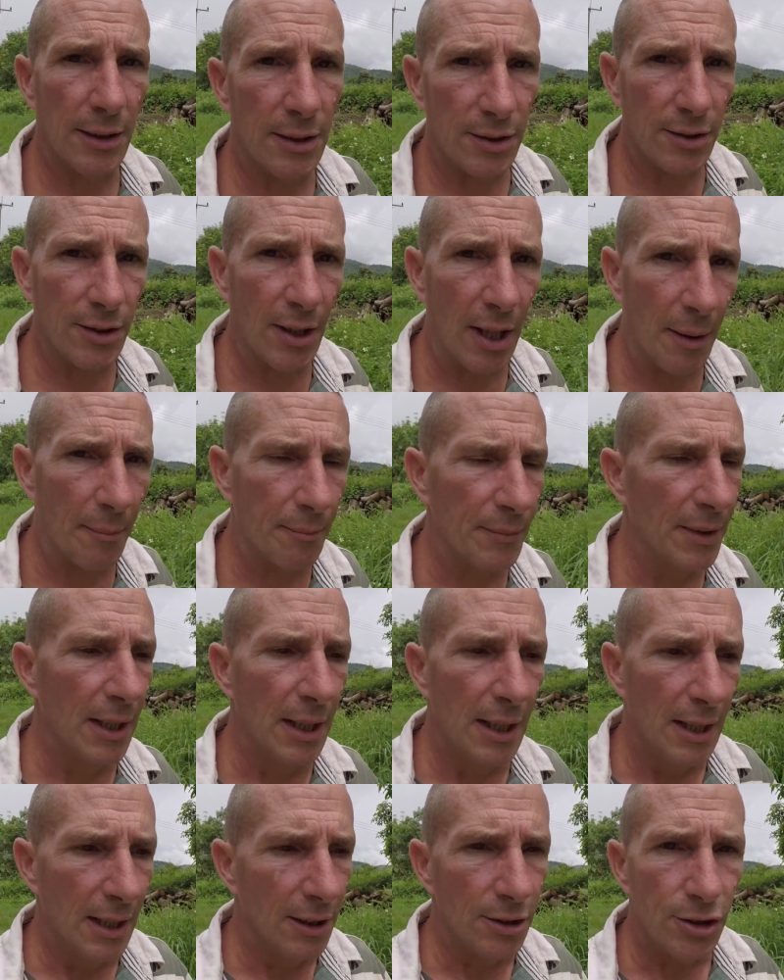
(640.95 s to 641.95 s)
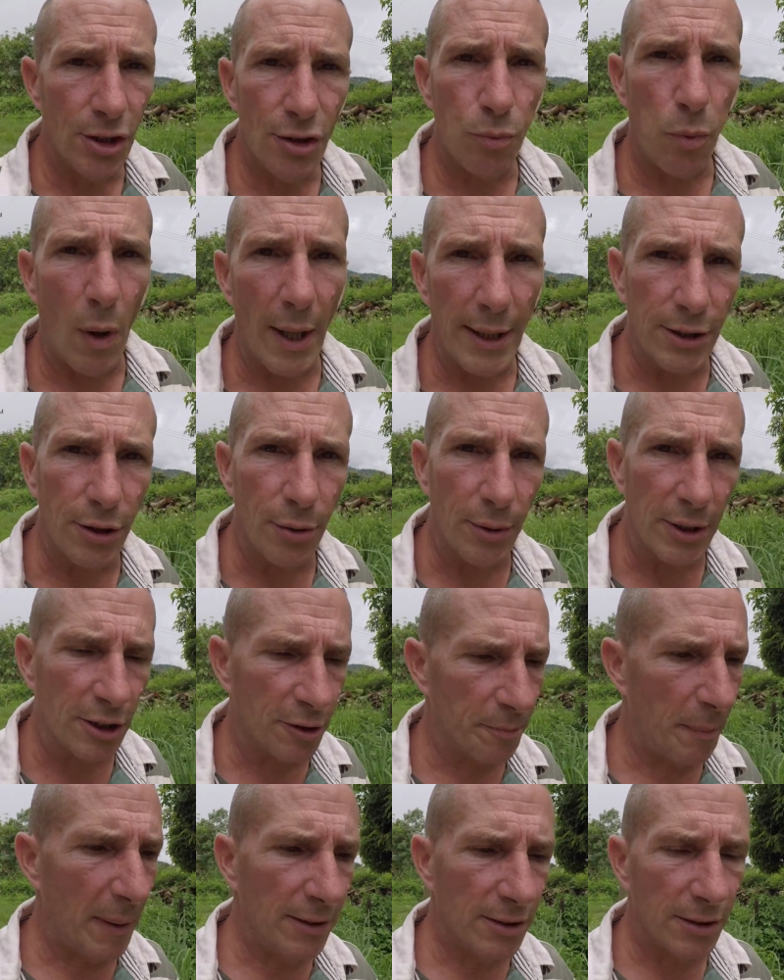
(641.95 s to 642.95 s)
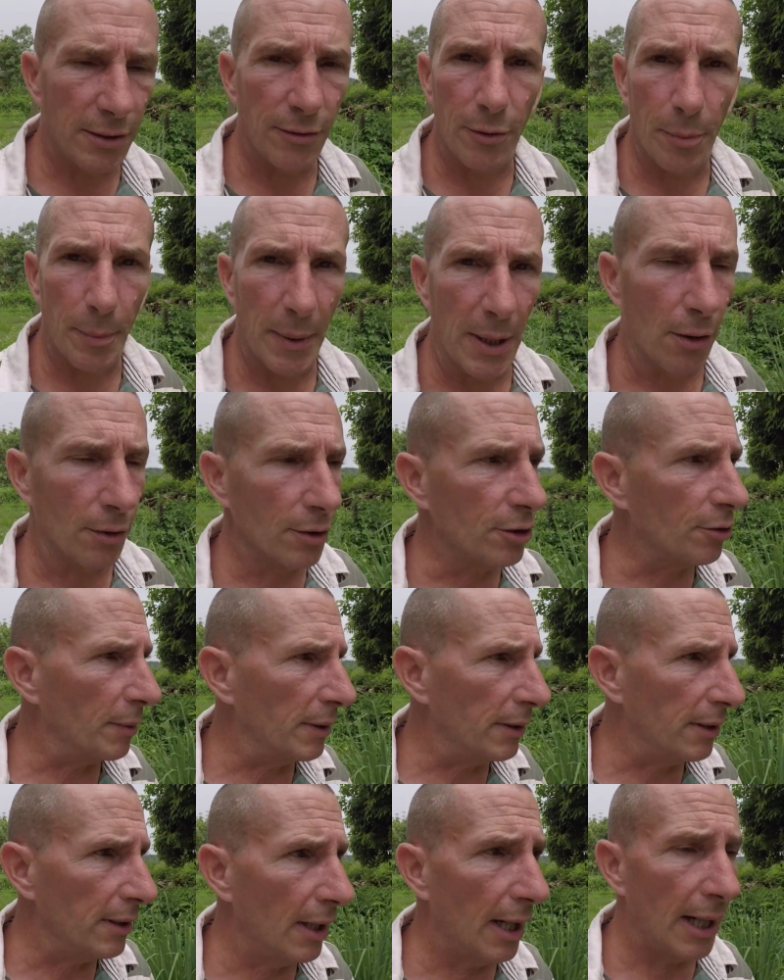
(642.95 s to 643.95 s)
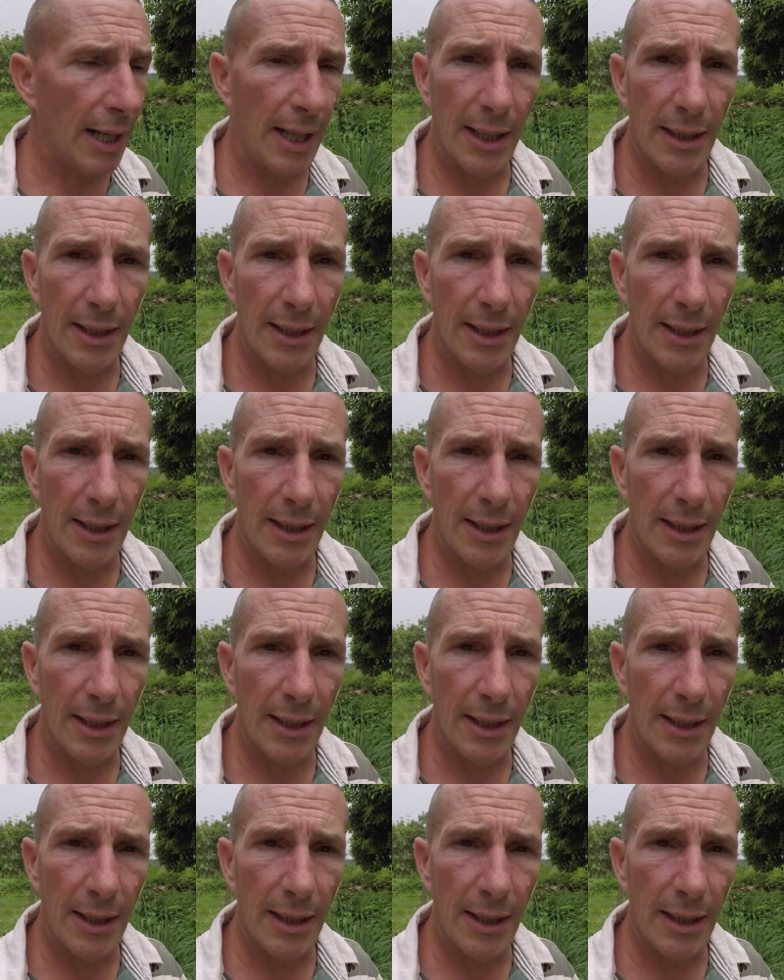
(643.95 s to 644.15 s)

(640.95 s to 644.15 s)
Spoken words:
It's just way too expensive, to be honest with you,